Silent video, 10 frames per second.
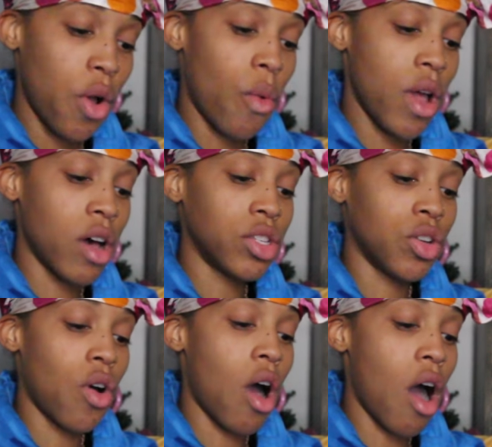We
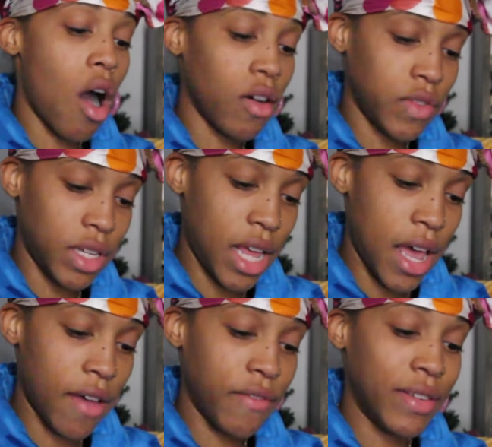also often
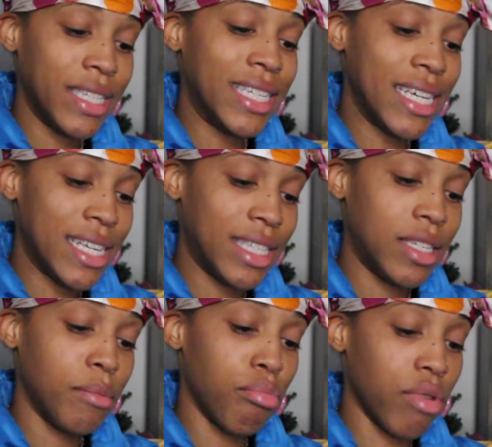have
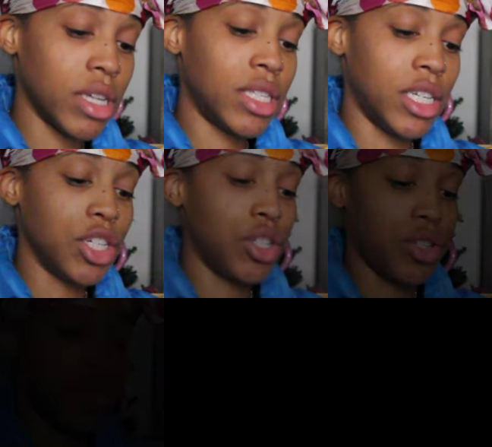dense breast tissue.